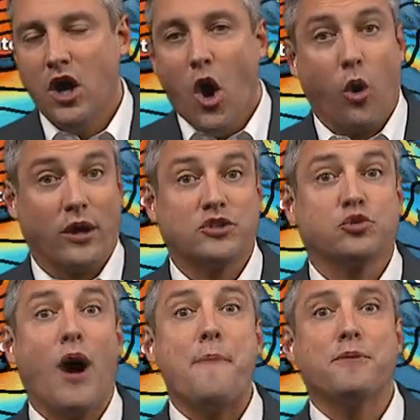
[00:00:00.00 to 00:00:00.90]
or a
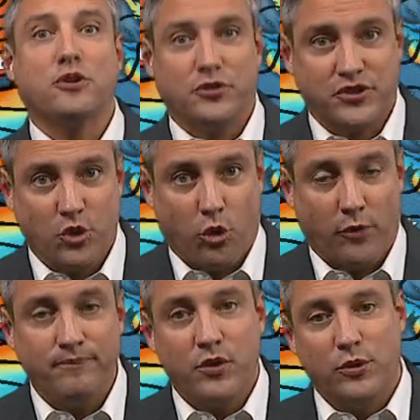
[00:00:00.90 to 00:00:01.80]
tropical
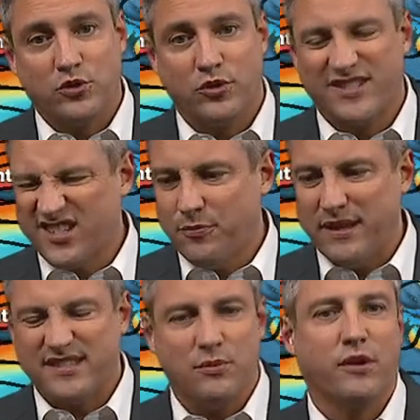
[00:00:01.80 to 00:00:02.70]
storm, which would still be
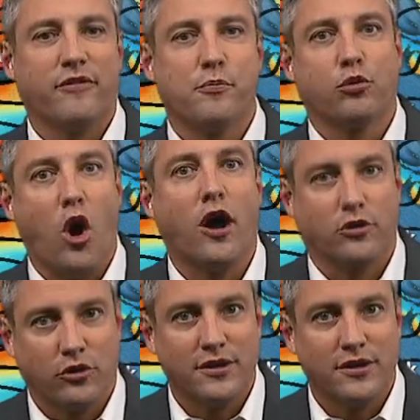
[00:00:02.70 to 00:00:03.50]
somewhat of a broader